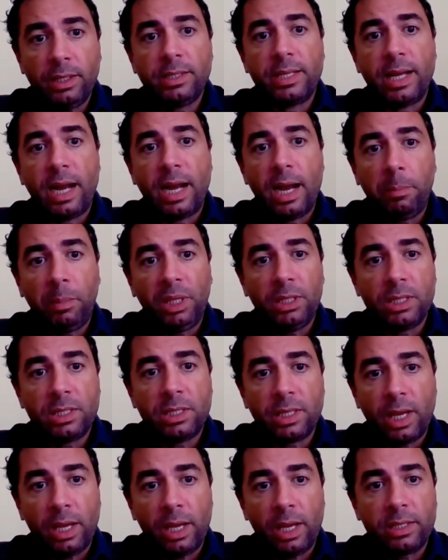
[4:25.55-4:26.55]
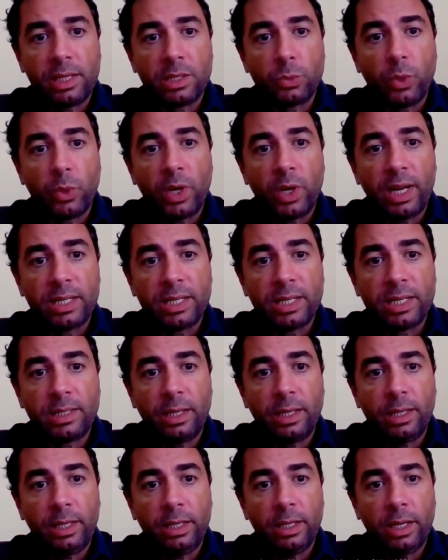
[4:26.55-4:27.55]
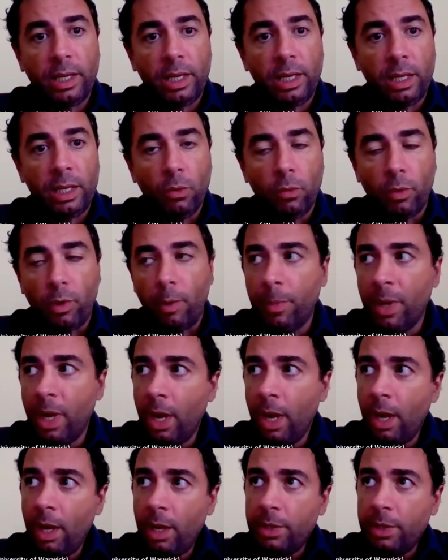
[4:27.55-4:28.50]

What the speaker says: this time in the States as well as in Europe.